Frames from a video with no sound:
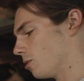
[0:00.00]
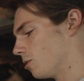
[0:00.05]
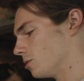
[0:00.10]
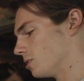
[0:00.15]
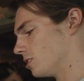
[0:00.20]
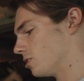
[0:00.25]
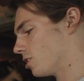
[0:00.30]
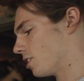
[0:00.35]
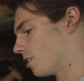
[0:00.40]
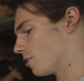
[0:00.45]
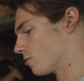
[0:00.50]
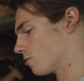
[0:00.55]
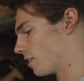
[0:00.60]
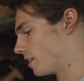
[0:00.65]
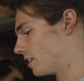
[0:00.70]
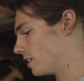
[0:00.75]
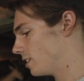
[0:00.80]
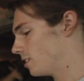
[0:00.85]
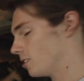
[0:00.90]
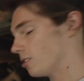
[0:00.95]
cozy chairs
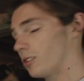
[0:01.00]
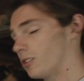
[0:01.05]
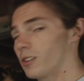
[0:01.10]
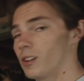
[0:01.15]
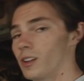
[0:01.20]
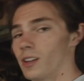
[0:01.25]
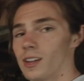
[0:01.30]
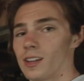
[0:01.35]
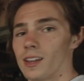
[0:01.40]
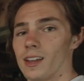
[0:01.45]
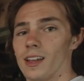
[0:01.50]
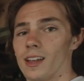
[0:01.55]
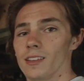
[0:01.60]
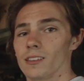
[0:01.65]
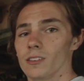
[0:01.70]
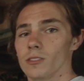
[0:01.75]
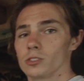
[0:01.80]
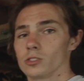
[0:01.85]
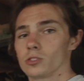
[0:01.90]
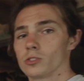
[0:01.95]
right here
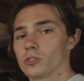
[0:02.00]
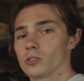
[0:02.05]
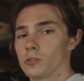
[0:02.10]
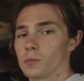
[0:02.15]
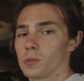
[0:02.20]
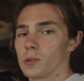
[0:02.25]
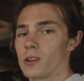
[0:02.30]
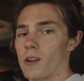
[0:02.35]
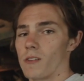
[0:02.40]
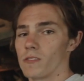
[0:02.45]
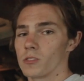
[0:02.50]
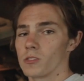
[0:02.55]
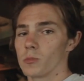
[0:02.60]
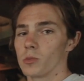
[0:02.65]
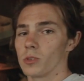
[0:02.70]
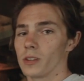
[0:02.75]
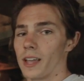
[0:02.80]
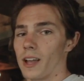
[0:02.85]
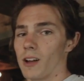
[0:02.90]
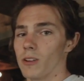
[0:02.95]
and a super
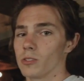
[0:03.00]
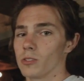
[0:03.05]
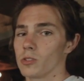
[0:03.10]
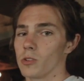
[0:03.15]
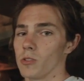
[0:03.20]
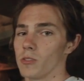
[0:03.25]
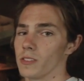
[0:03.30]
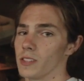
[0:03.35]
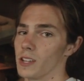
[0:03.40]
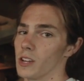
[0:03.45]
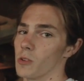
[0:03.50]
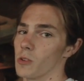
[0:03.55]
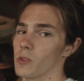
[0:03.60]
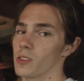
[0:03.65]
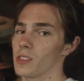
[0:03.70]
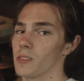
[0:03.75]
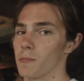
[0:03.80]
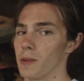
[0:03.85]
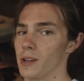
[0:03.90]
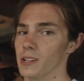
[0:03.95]
comfortable couch over there
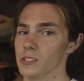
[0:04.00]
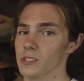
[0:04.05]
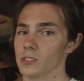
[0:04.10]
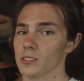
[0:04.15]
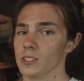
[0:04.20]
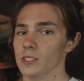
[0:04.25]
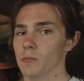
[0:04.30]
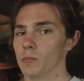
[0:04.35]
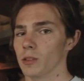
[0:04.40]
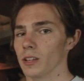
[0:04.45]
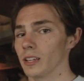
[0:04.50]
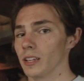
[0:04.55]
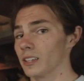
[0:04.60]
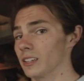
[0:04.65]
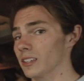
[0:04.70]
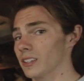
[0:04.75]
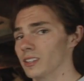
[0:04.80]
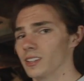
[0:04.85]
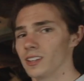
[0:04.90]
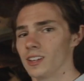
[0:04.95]
with the Pendleton
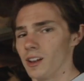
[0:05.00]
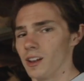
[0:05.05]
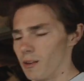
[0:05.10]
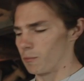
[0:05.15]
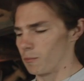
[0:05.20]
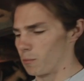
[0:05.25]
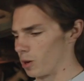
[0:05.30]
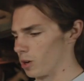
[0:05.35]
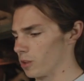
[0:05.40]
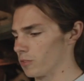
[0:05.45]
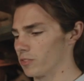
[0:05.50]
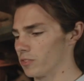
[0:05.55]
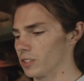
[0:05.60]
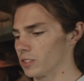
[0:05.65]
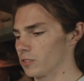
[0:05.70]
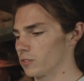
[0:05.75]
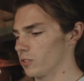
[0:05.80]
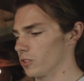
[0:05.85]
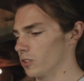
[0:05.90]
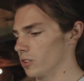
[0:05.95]
blanket.
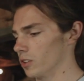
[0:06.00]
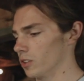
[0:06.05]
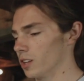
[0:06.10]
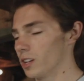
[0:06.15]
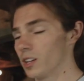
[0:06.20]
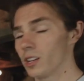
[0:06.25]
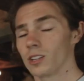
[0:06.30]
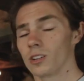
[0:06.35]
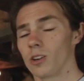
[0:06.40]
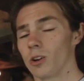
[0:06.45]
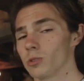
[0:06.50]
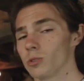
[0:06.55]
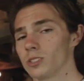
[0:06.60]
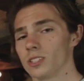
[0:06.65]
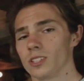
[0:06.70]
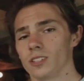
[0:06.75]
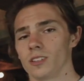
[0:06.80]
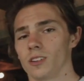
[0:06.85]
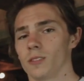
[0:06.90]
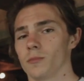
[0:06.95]
Perfect for
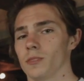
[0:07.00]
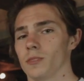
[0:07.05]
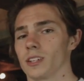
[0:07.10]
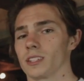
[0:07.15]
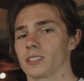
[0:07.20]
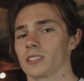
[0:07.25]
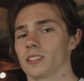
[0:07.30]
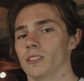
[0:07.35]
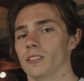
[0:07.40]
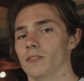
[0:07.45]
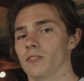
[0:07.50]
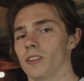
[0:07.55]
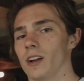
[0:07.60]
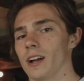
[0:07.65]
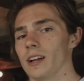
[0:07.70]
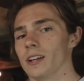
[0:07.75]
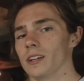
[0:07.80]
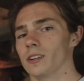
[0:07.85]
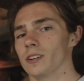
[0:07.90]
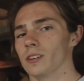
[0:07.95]
cozying up next to the
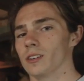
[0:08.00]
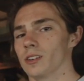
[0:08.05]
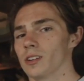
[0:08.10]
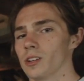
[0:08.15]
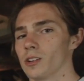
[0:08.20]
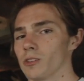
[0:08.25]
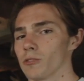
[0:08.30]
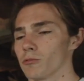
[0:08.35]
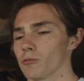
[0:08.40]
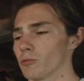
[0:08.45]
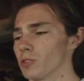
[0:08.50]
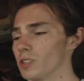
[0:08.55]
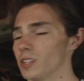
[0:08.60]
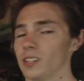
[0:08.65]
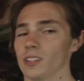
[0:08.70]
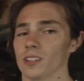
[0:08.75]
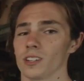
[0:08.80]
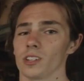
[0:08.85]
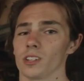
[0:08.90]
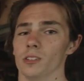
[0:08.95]
fire,
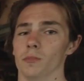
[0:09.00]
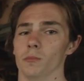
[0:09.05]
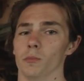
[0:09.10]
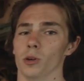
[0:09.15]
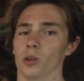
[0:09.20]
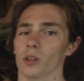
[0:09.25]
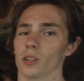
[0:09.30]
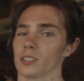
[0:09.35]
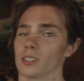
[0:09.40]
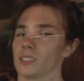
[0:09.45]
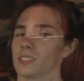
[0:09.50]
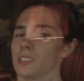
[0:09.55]
reading a good book,